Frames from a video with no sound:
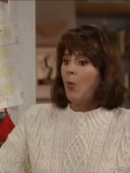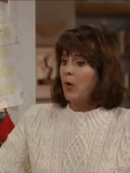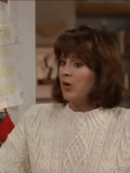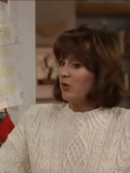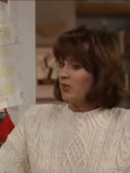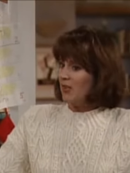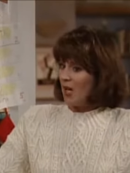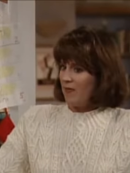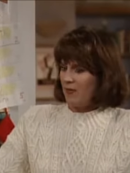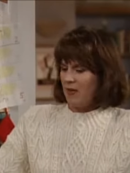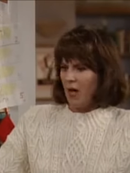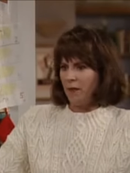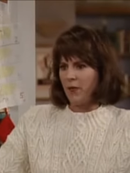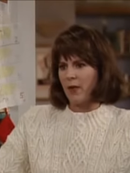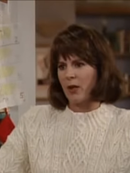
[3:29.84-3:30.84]
What are you saving
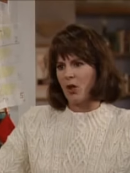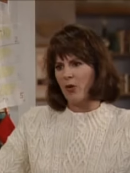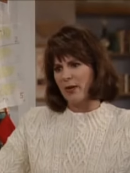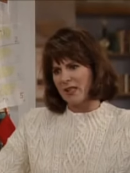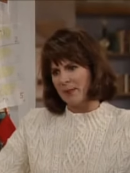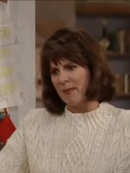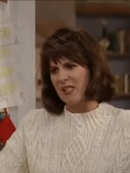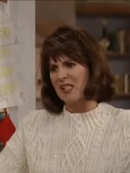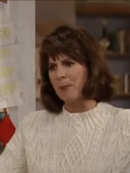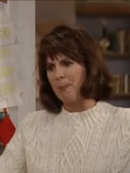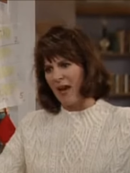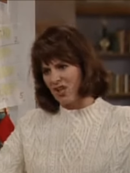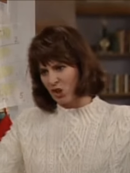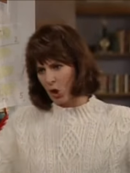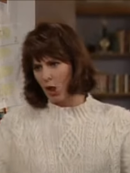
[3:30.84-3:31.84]
that for the Christmas
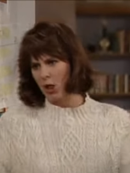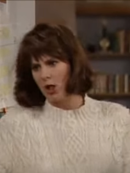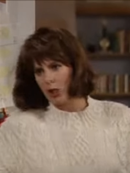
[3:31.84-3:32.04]
special?